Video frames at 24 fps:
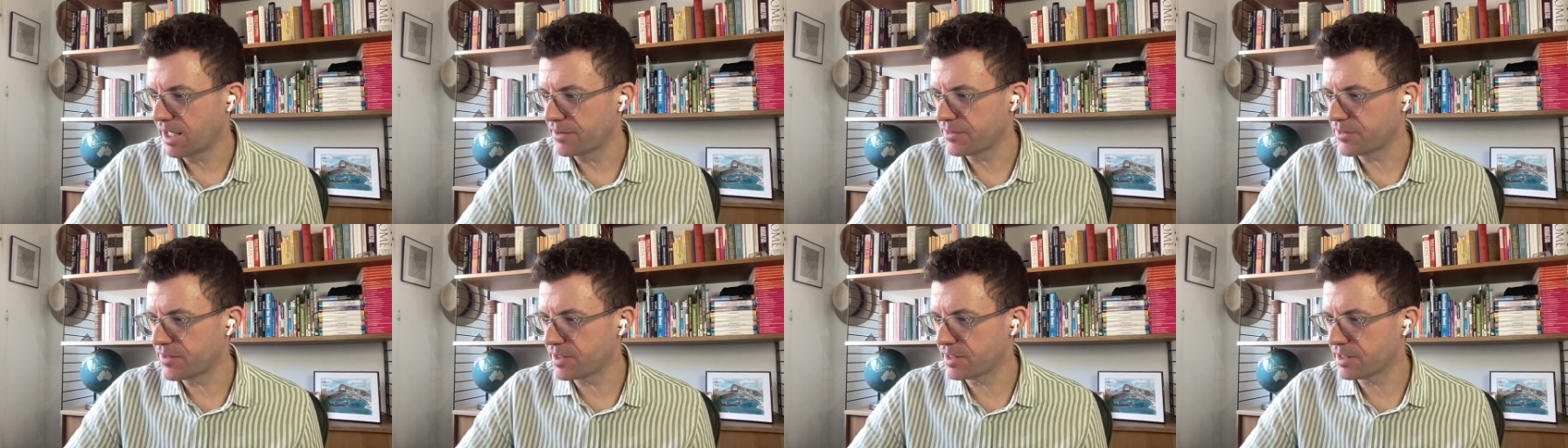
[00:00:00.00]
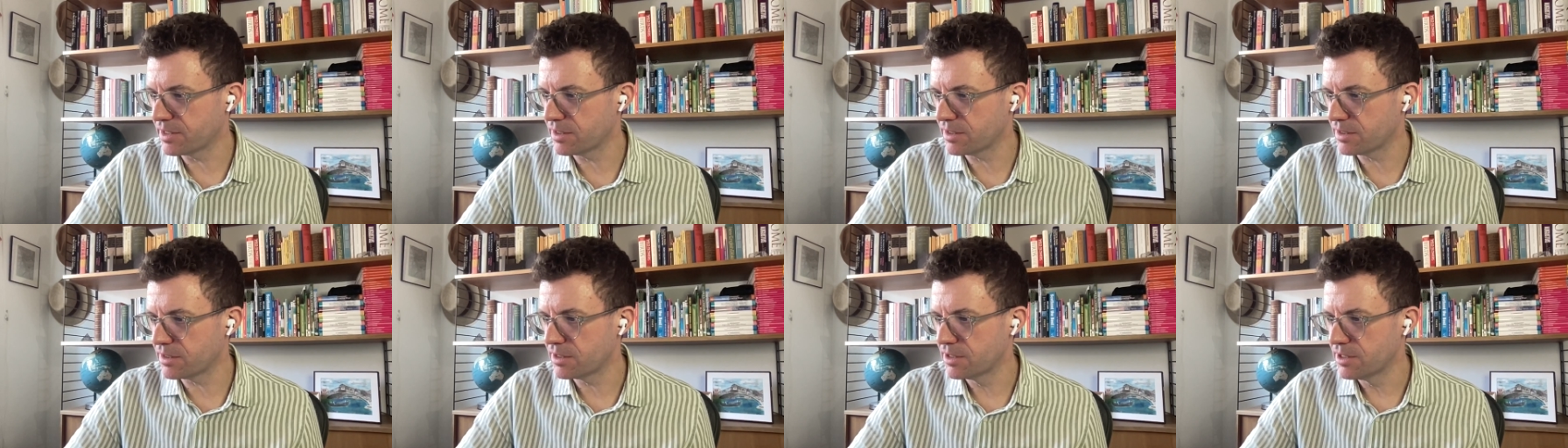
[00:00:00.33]

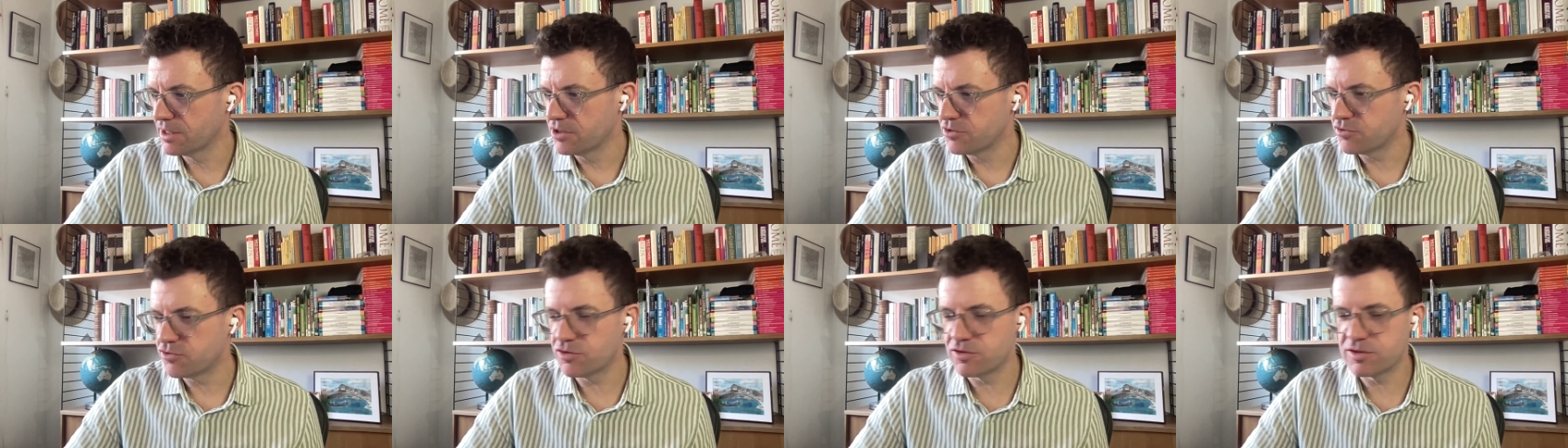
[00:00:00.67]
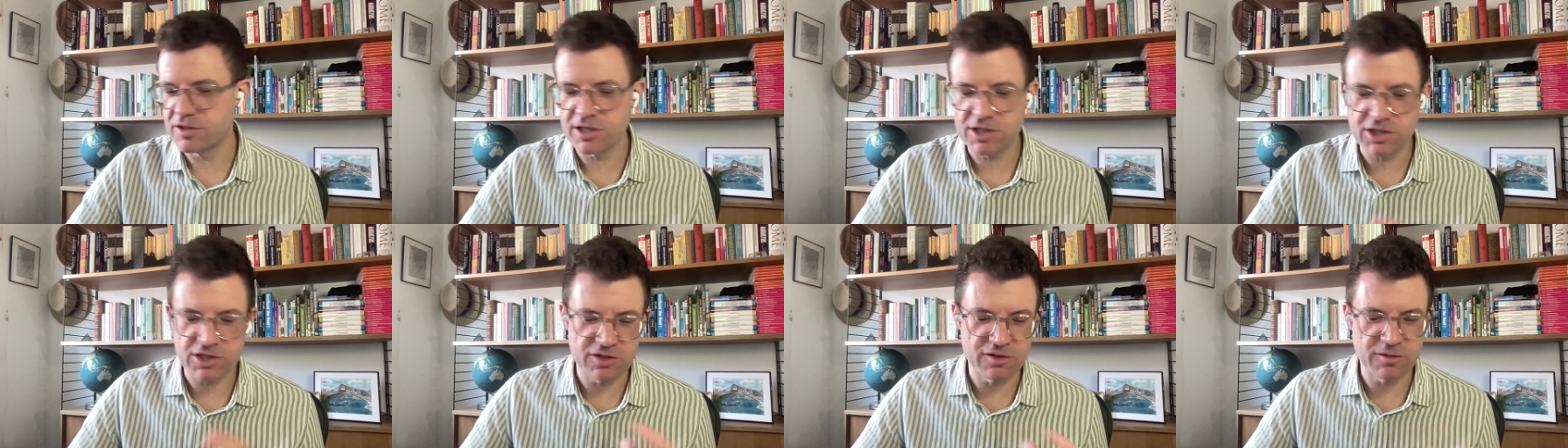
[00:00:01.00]
think
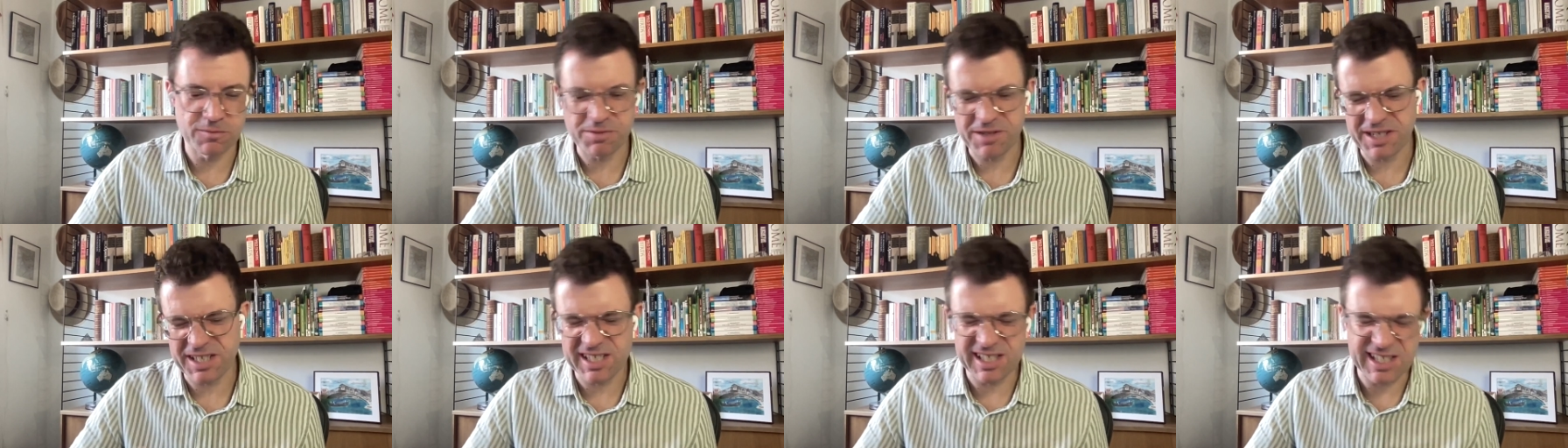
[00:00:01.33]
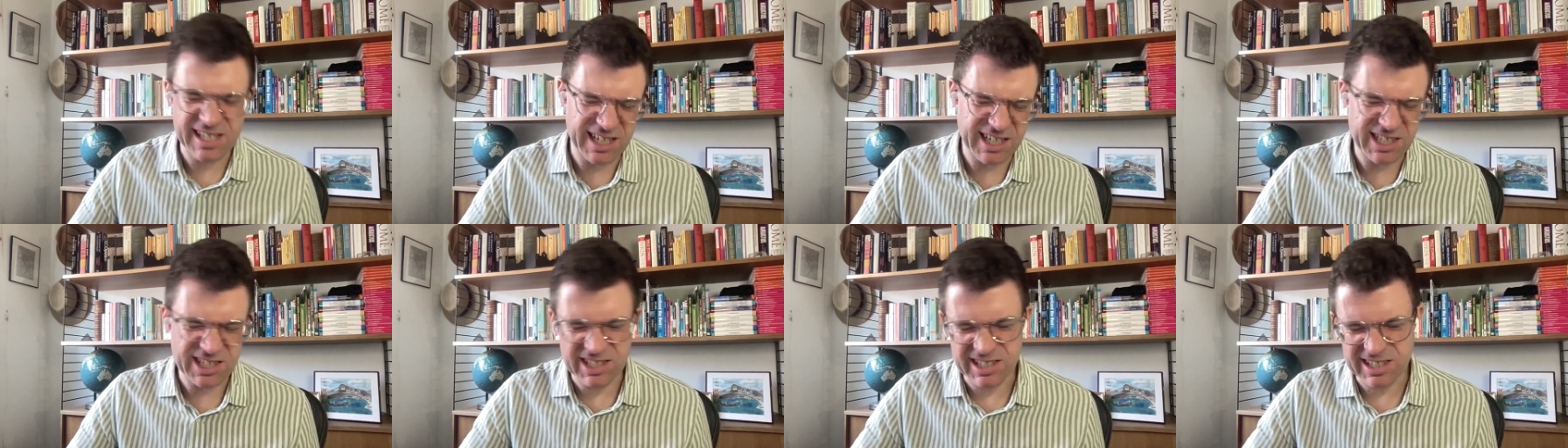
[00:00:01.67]
traditional
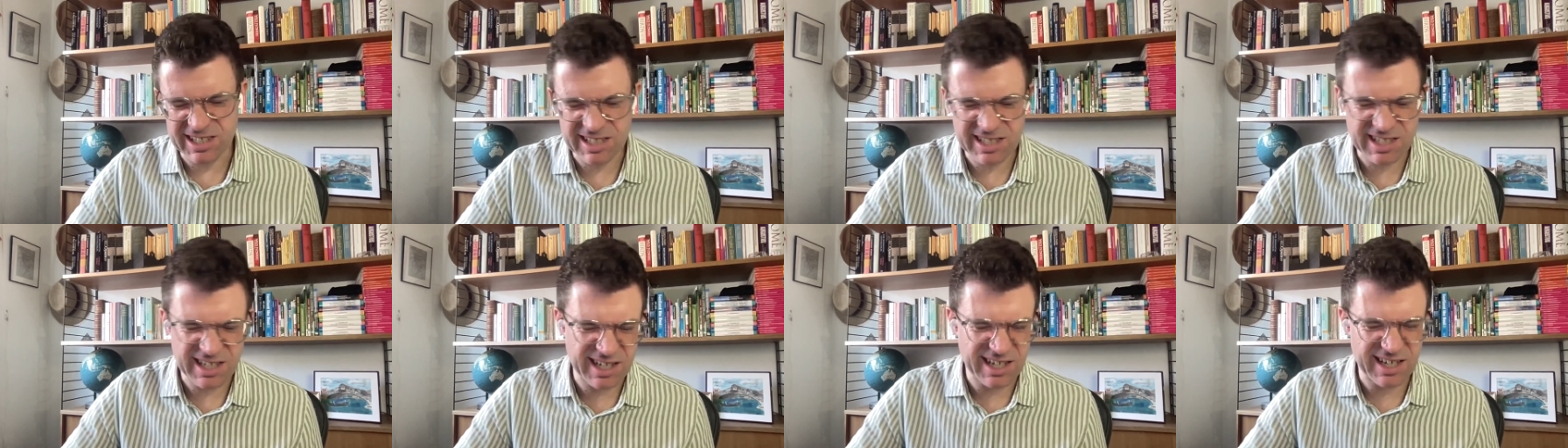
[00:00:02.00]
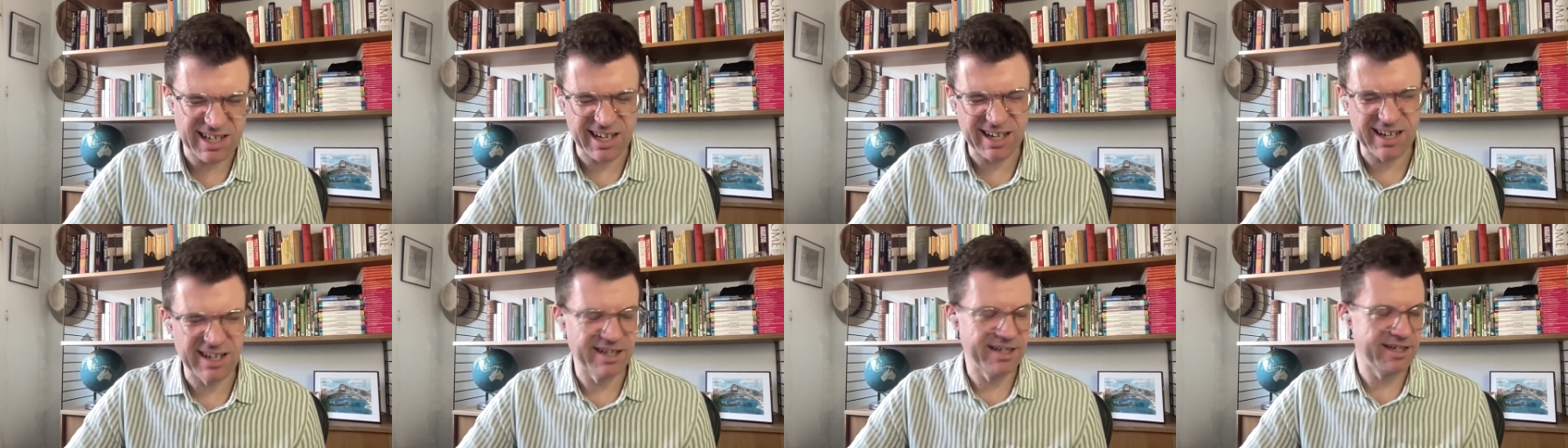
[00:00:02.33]
presentations
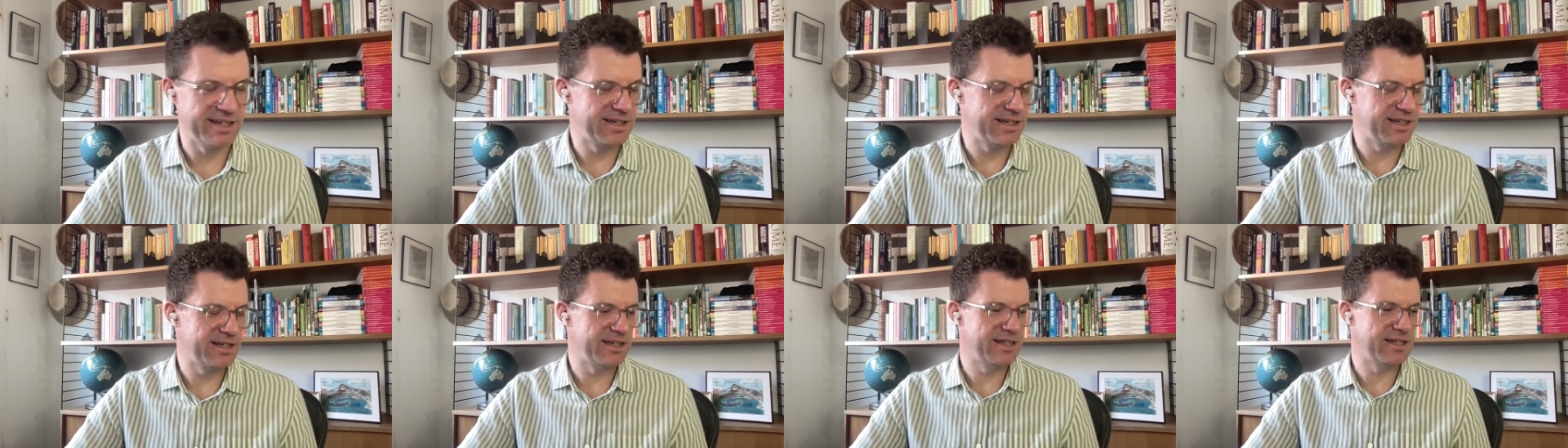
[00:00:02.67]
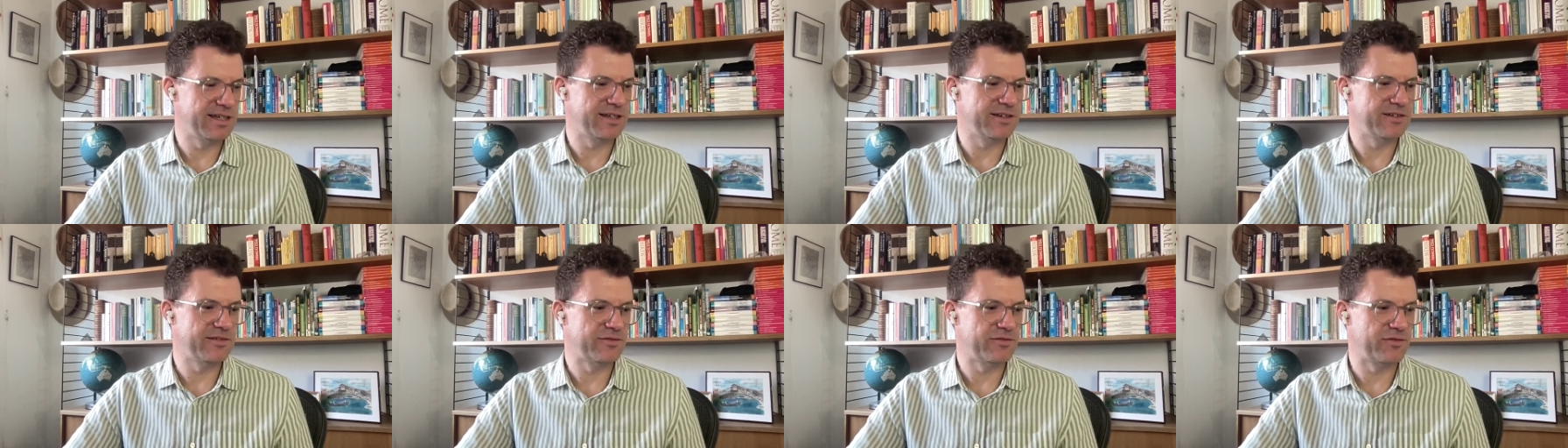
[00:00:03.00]
kind
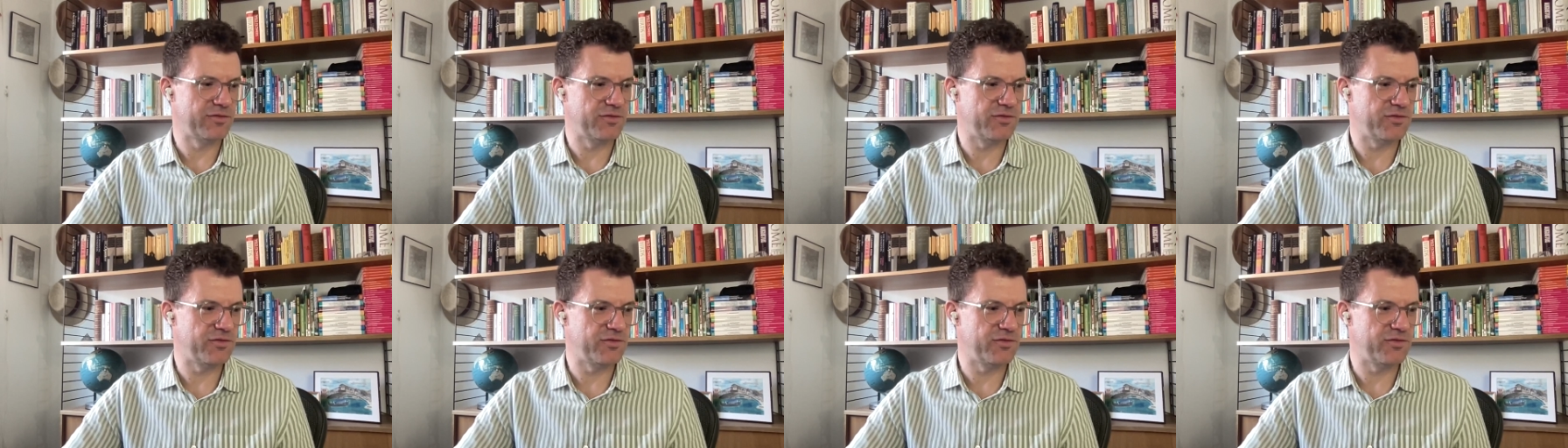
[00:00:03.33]
of